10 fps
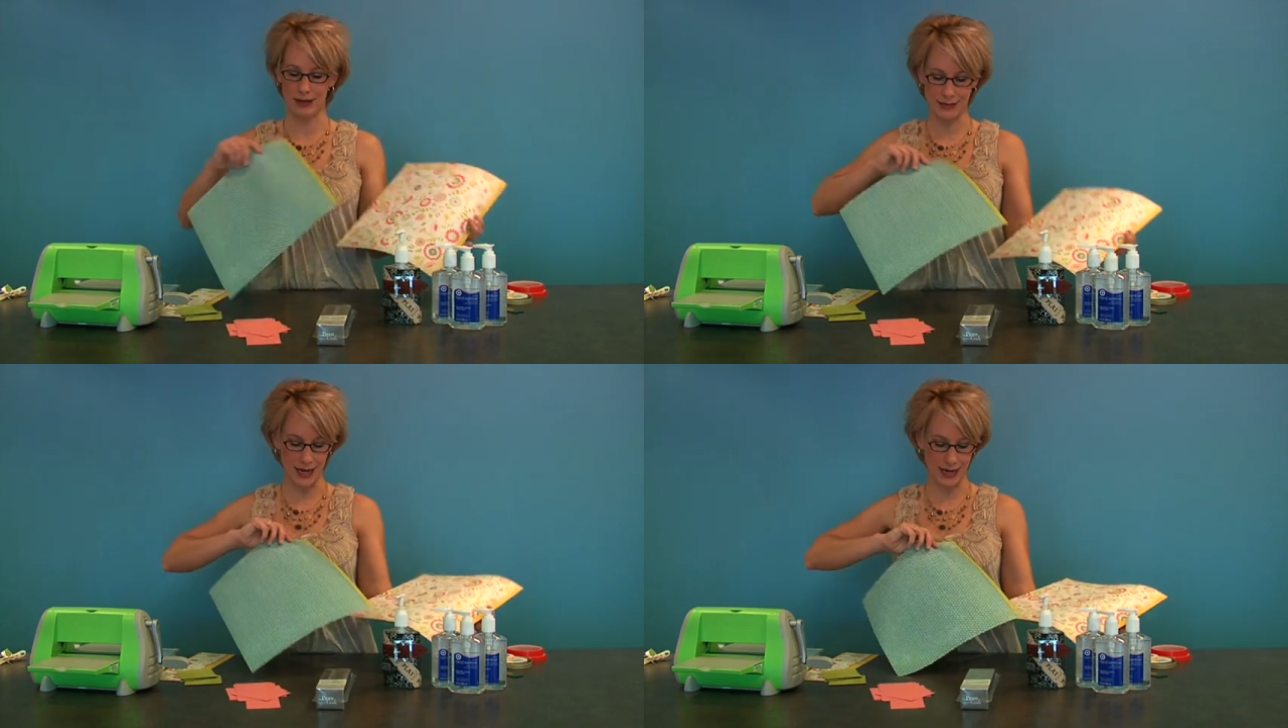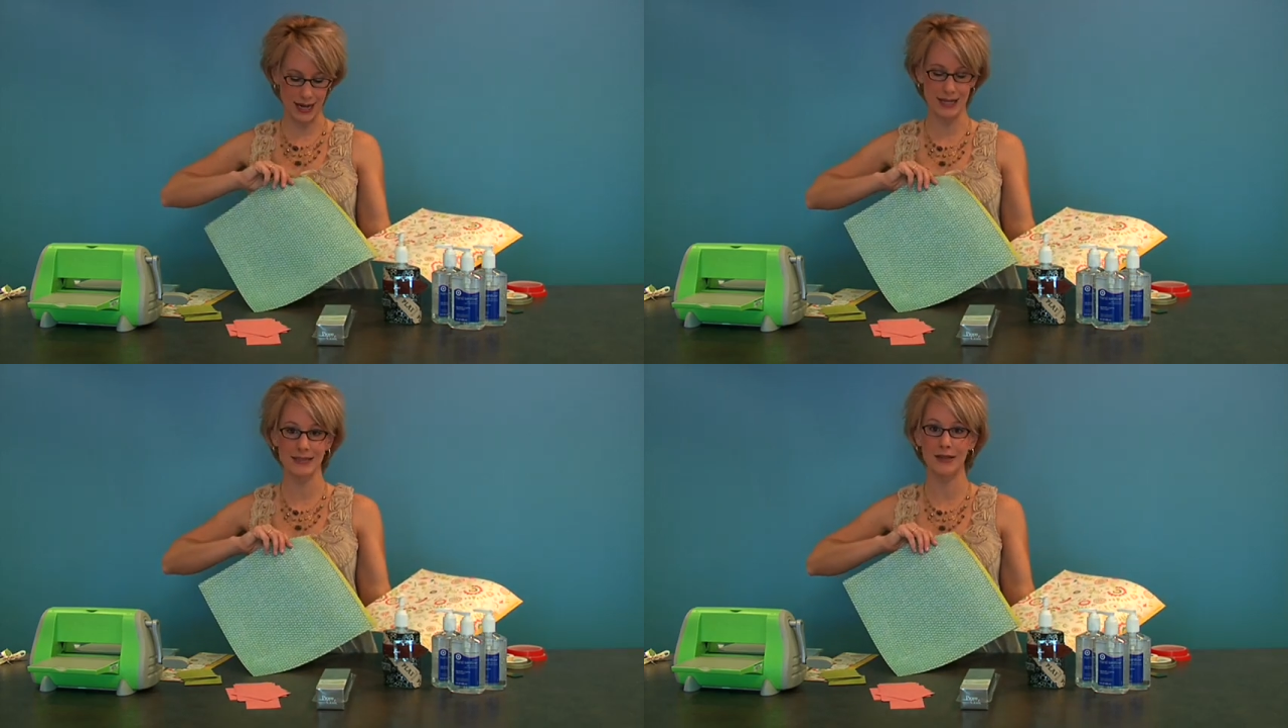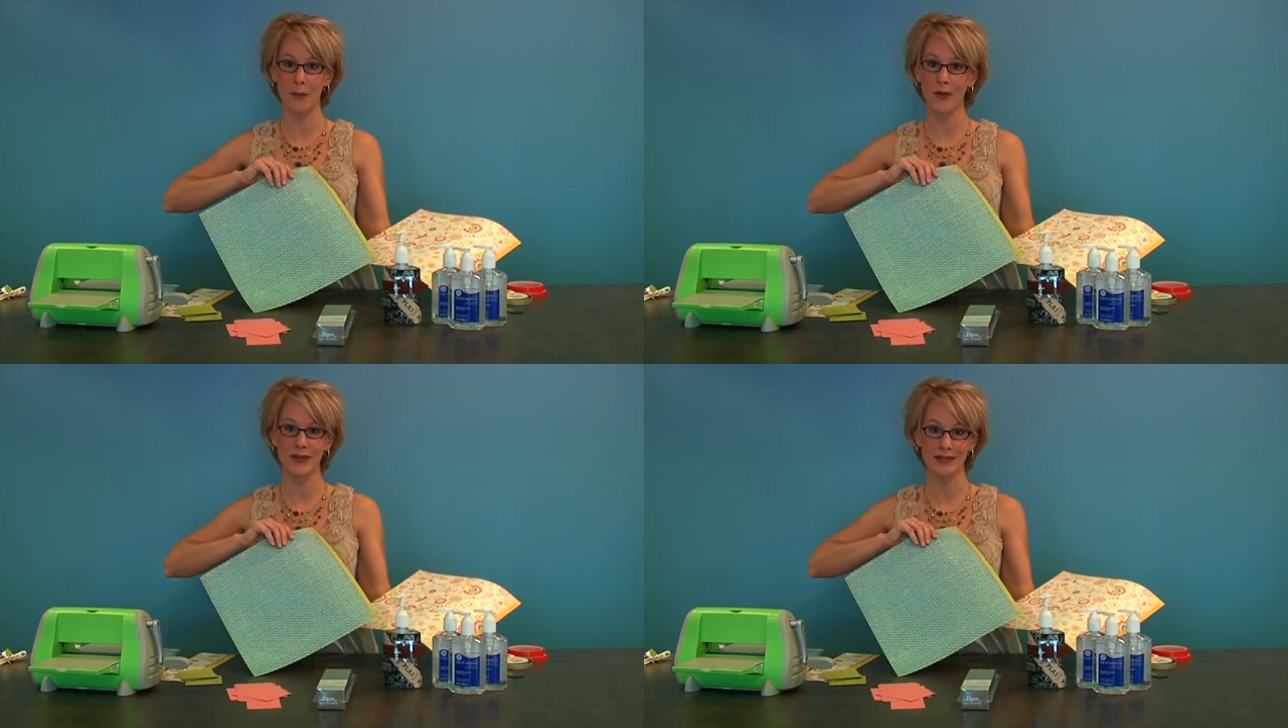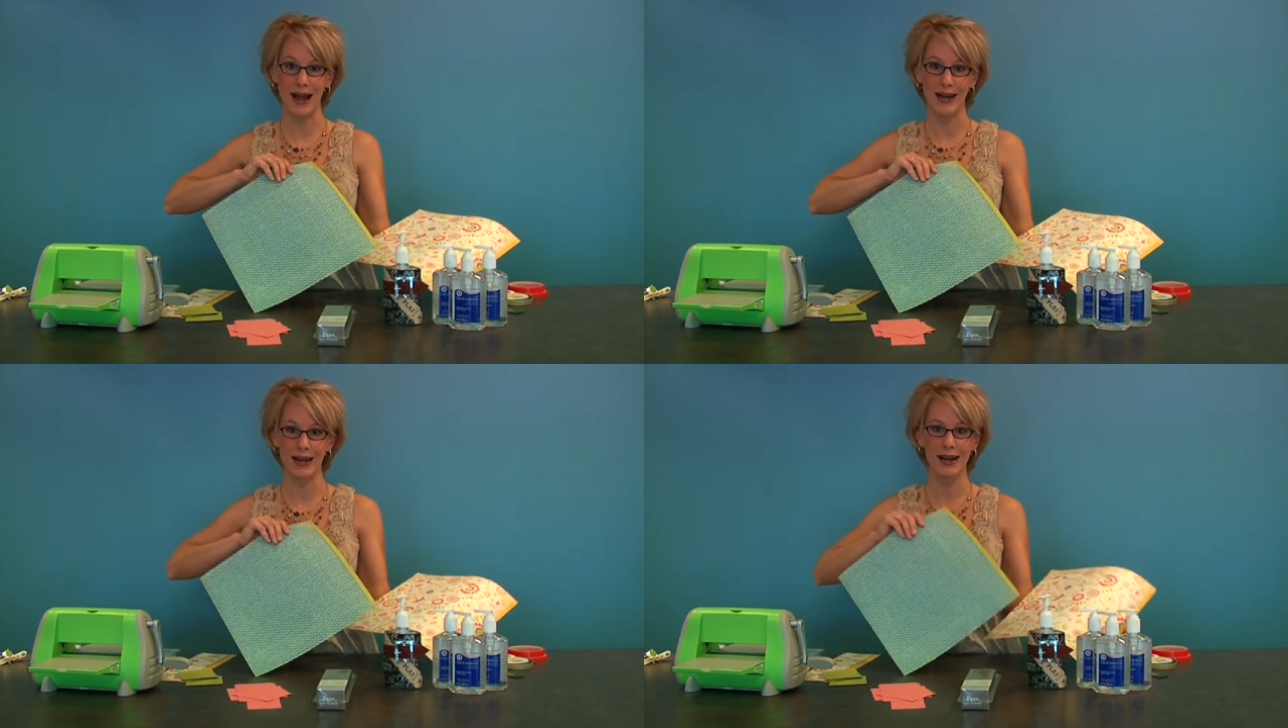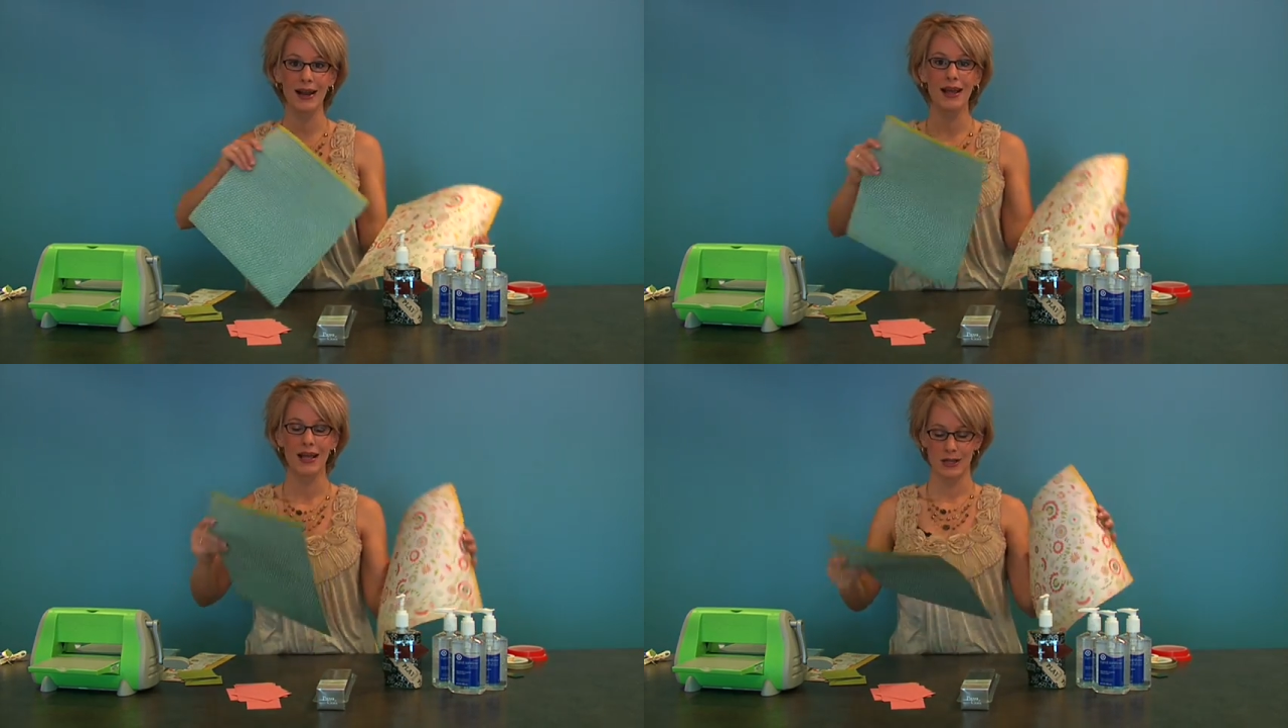is that it is double-sided,